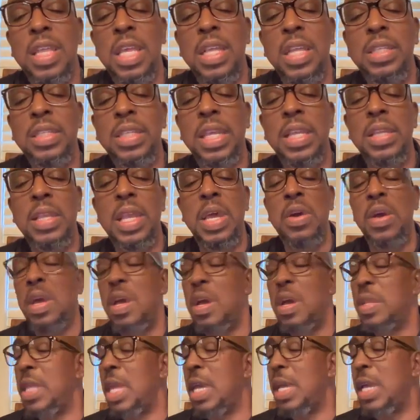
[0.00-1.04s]
he said
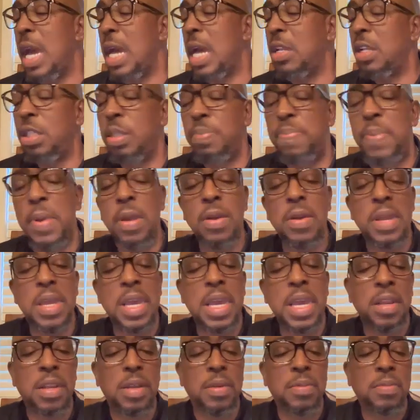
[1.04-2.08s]
that they got the
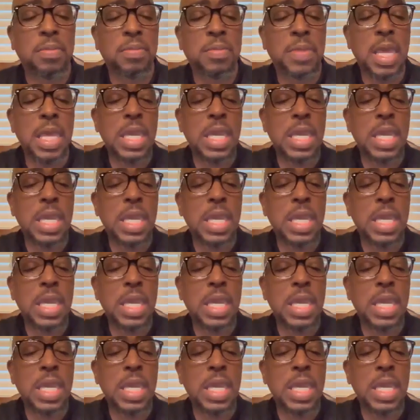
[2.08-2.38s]
spirit in them.